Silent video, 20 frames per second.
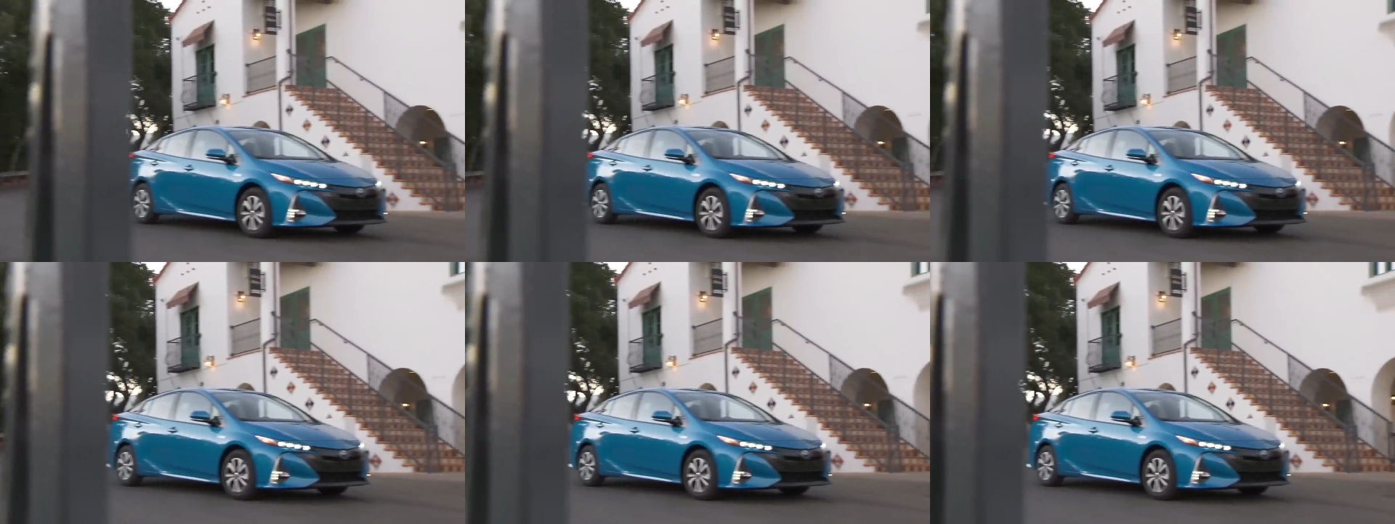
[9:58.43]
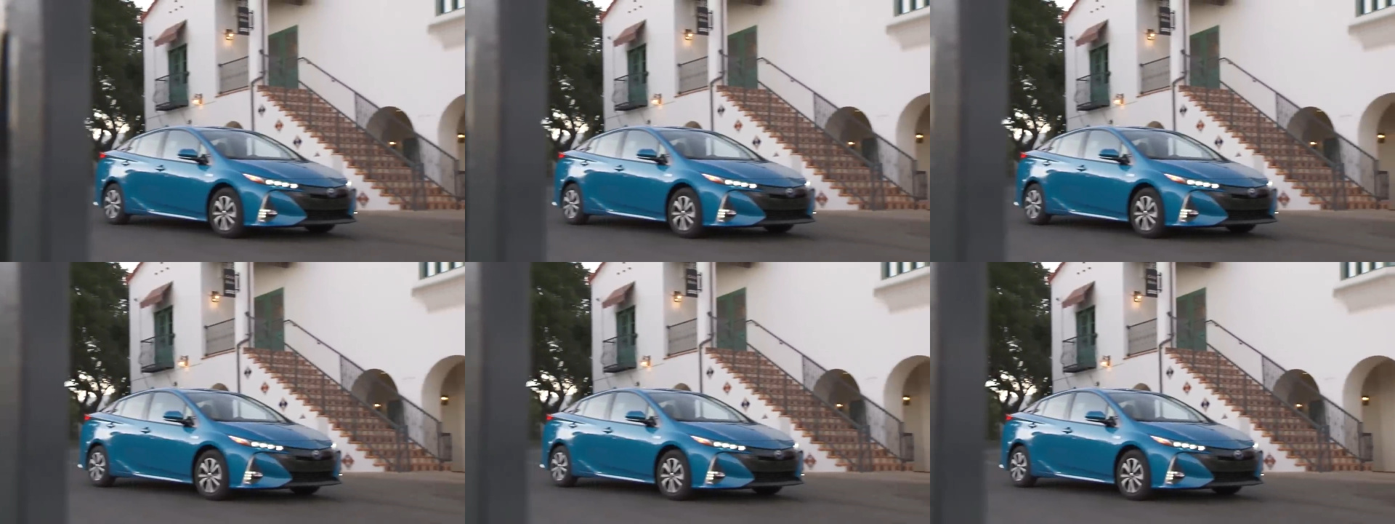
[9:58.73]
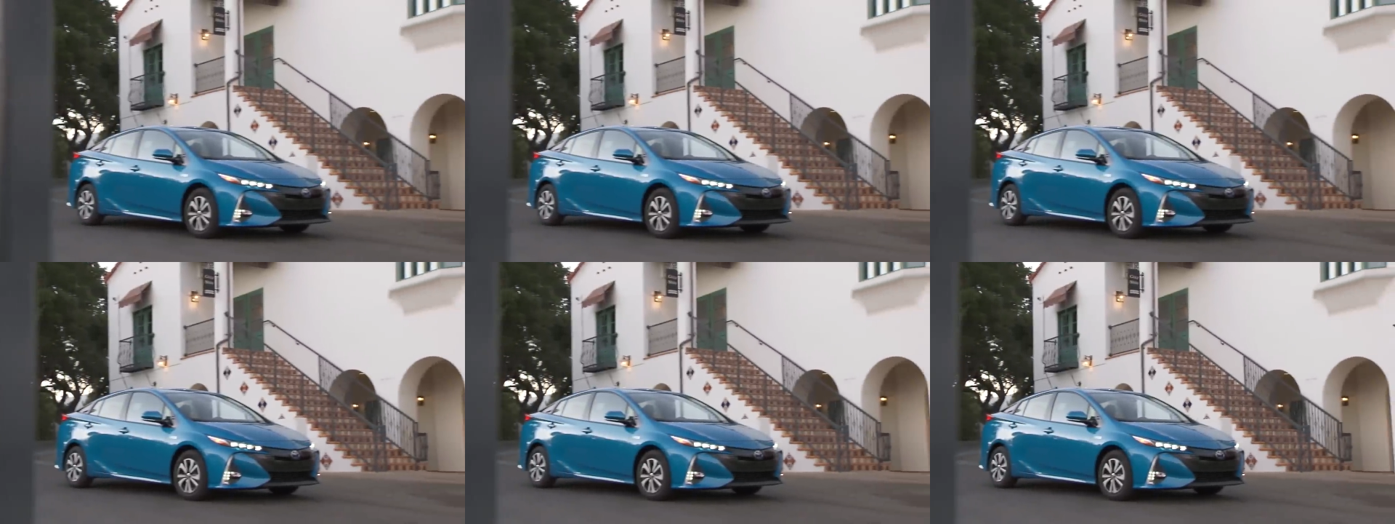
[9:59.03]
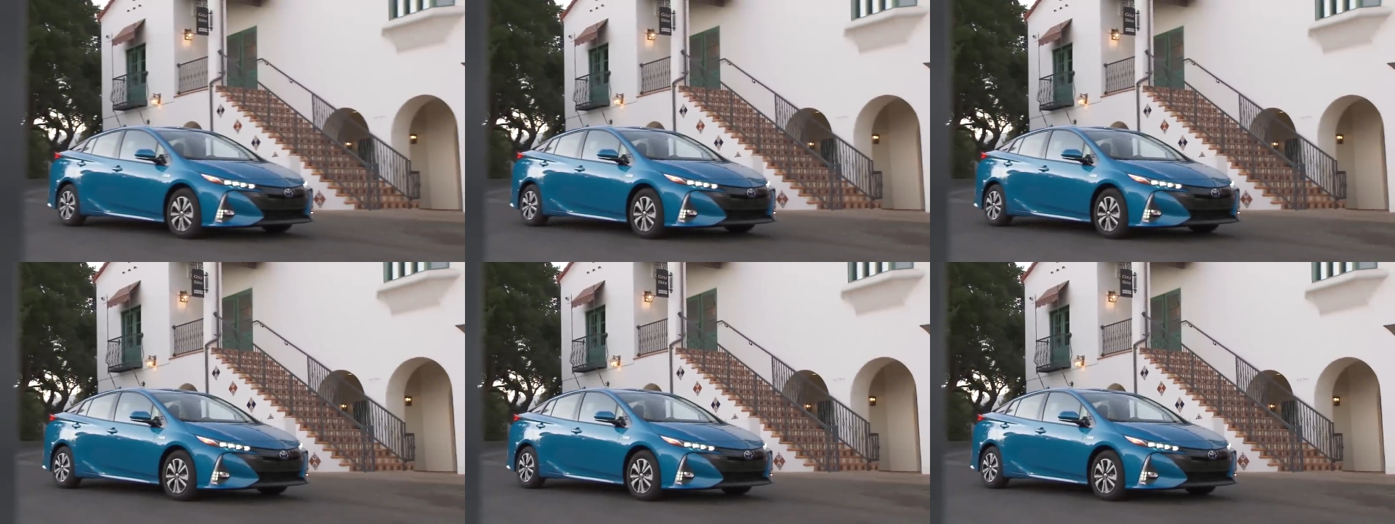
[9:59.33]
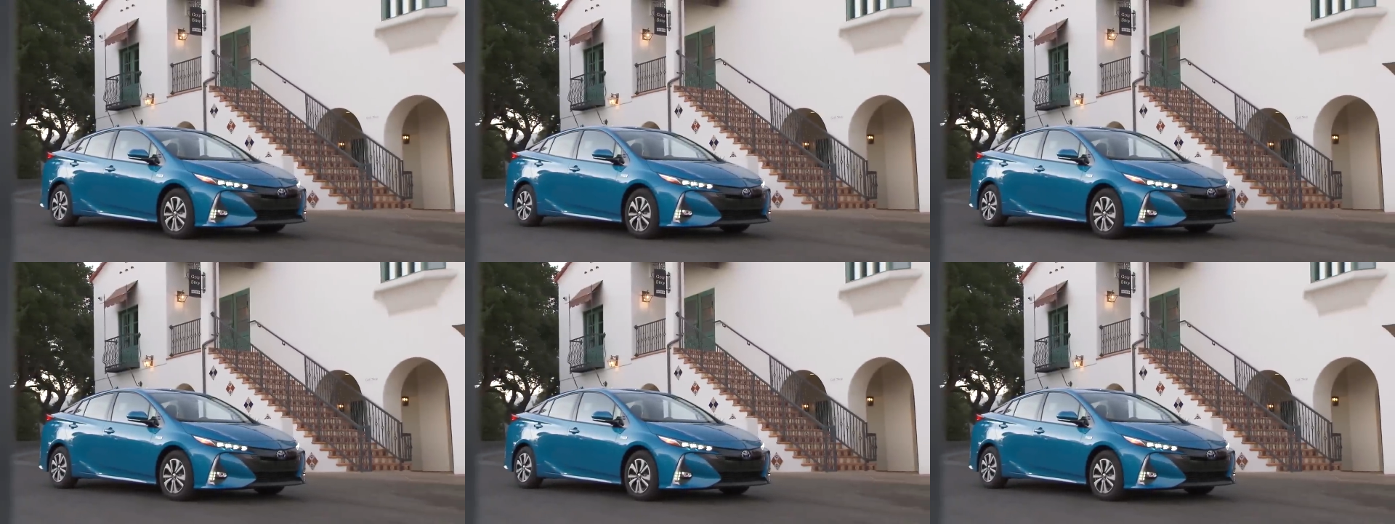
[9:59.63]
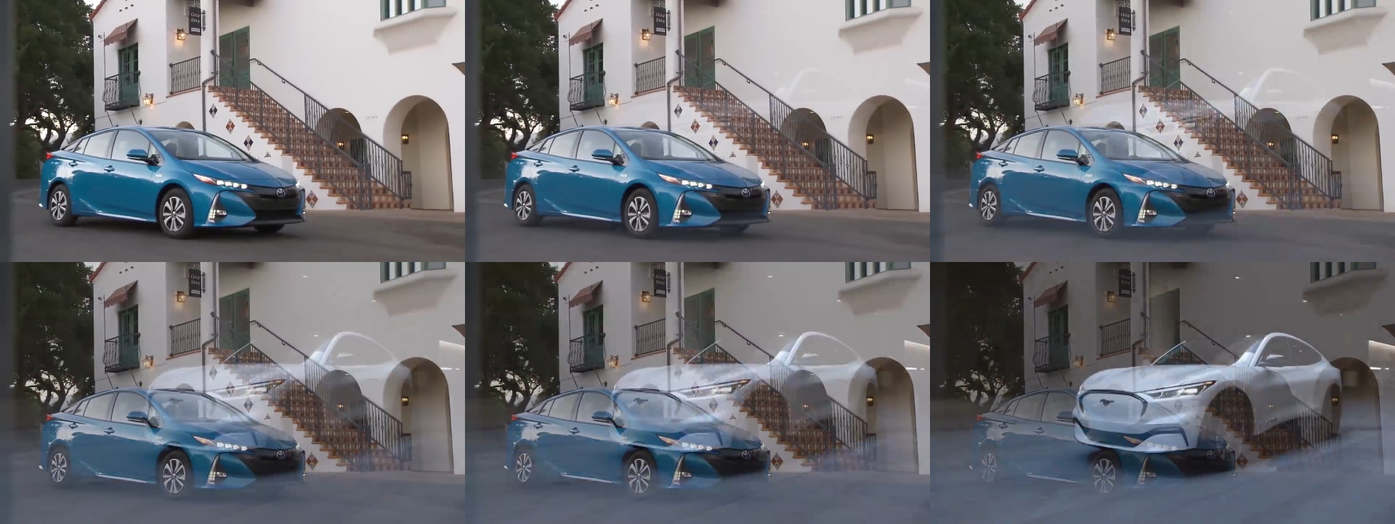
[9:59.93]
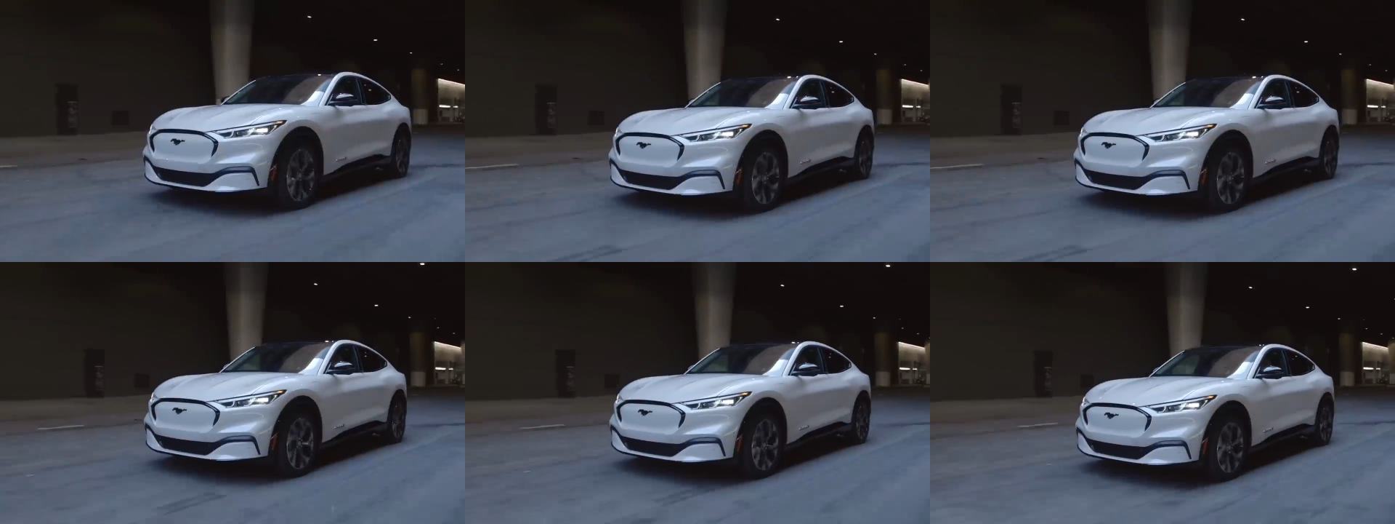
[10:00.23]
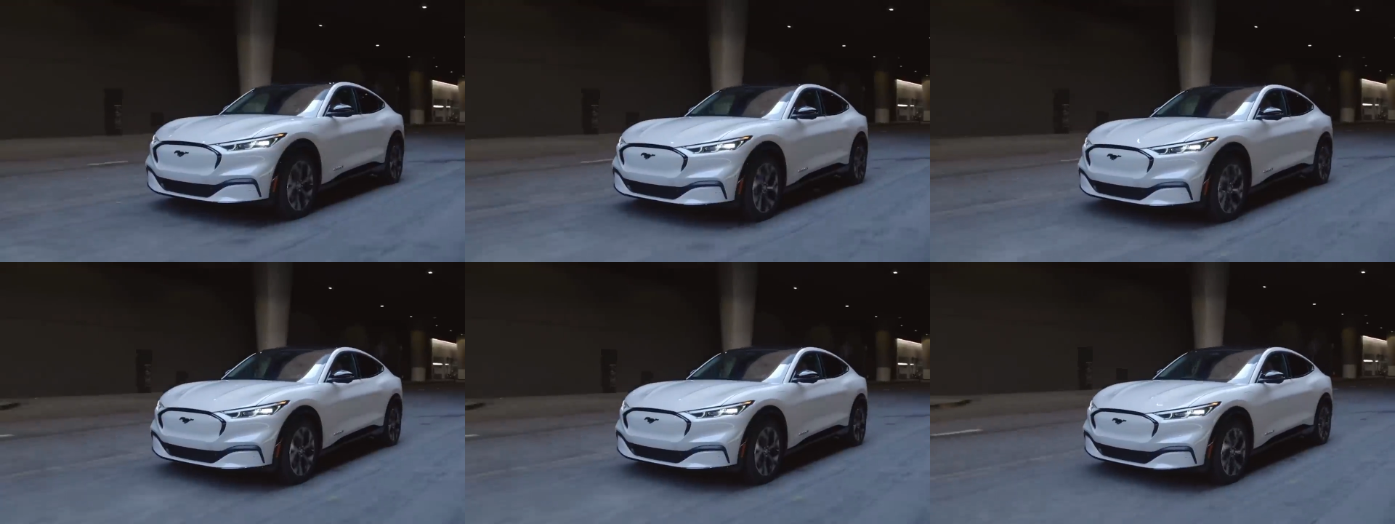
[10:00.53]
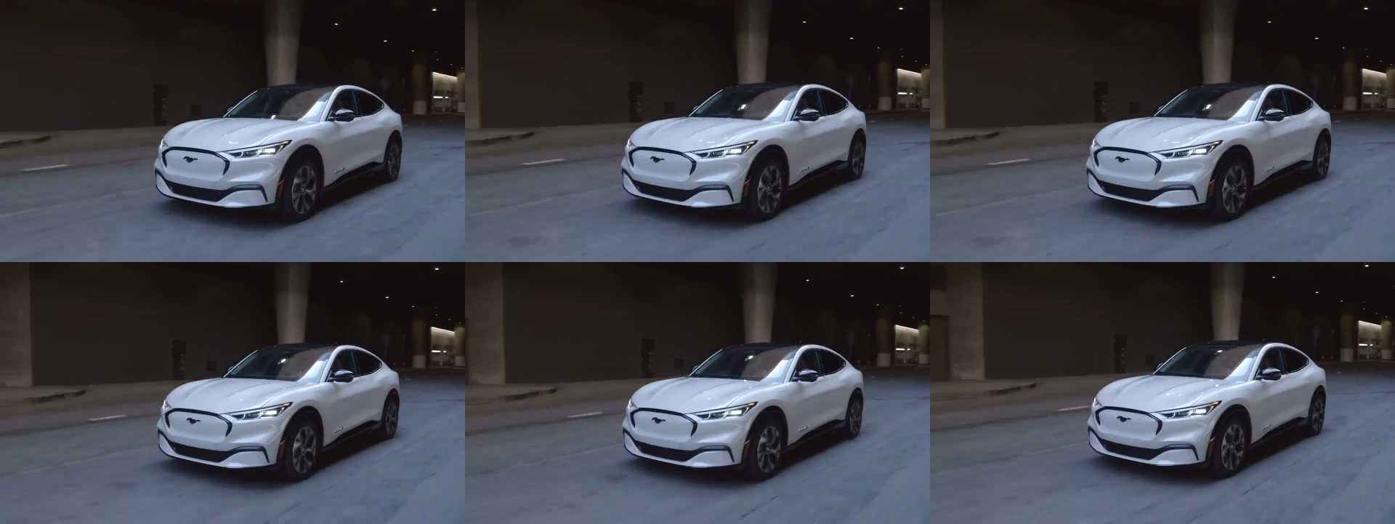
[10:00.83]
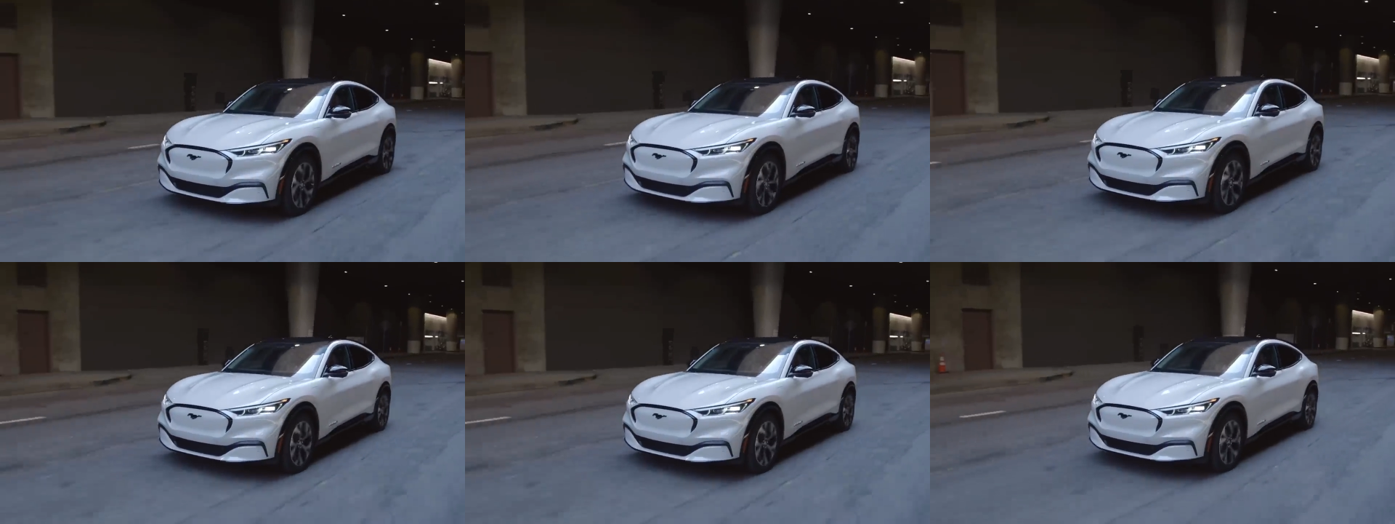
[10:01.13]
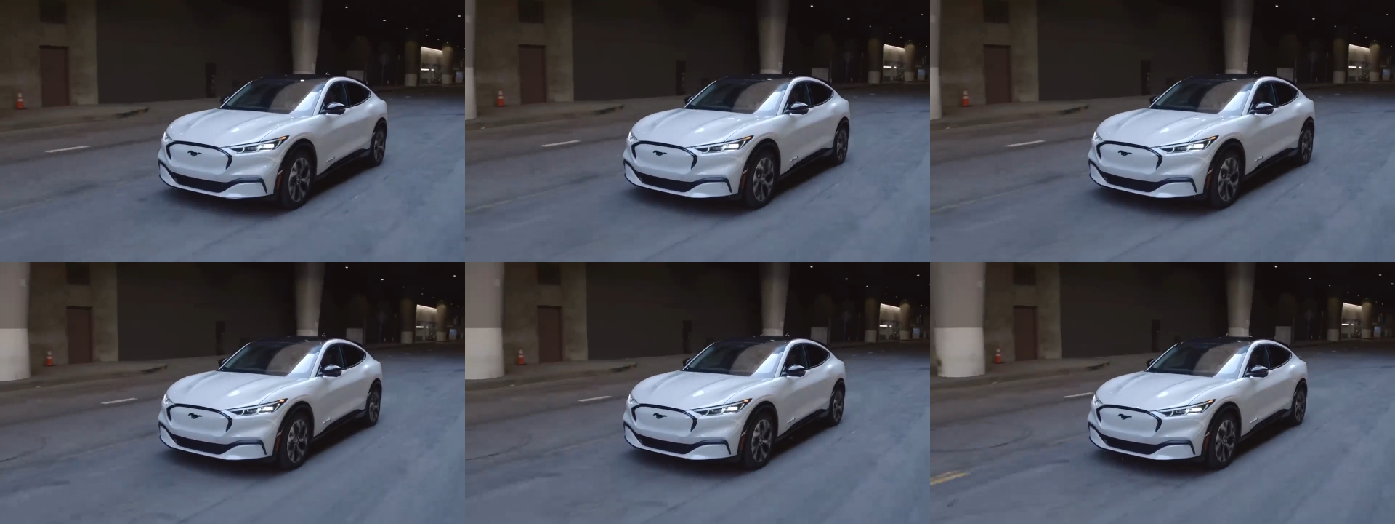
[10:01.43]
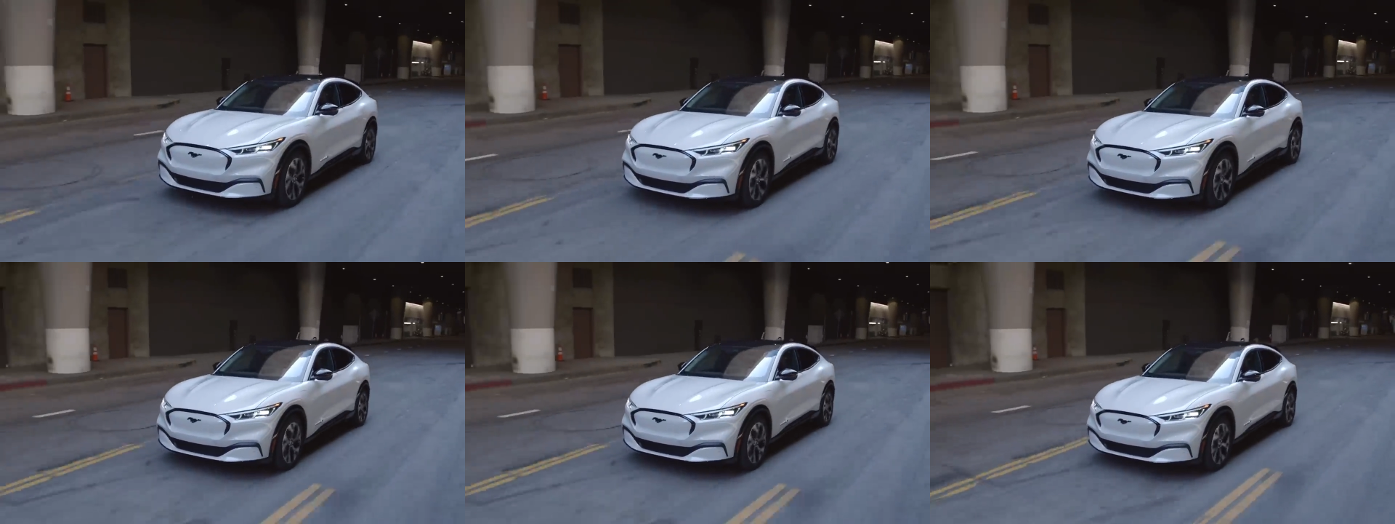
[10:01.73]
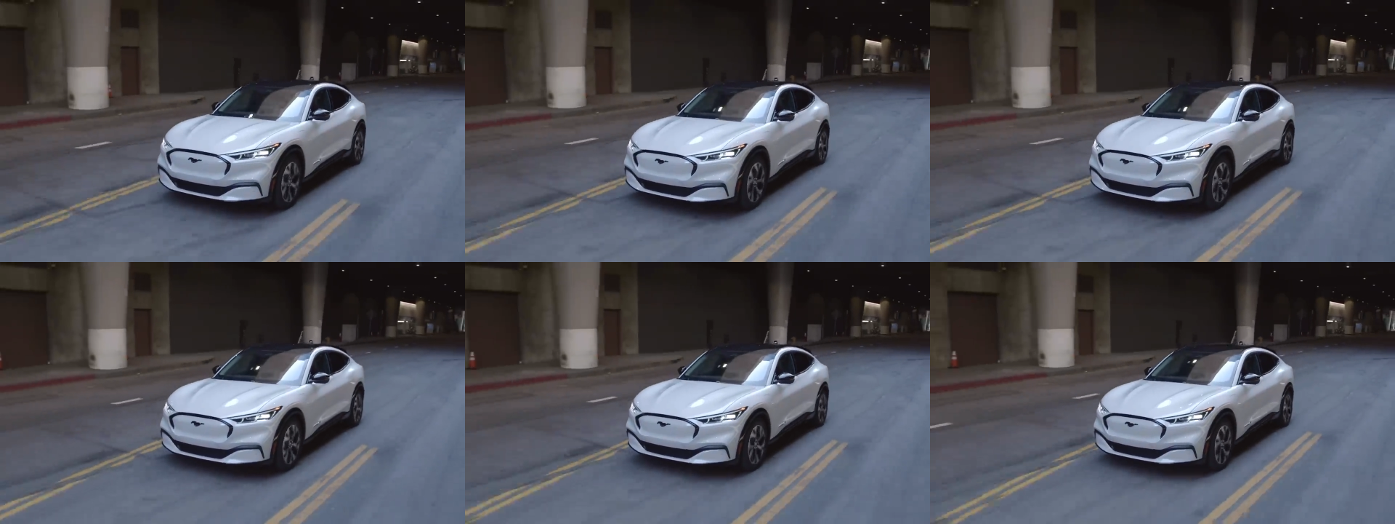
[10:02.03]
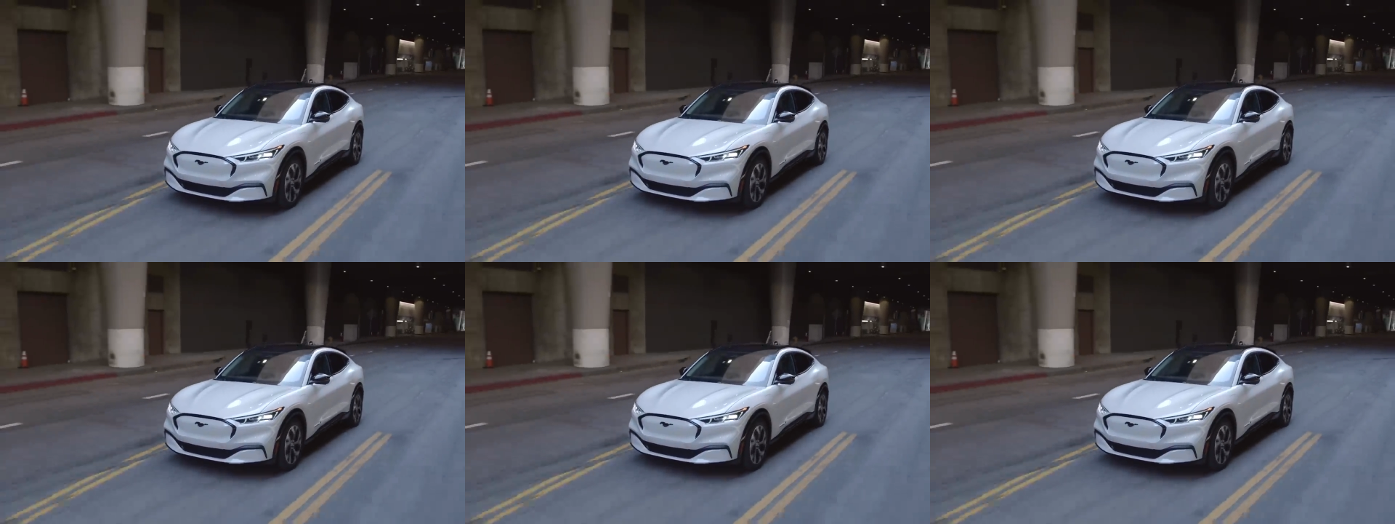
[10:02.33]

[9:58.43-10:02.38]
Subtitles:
No face is visible, so there are no lips to read.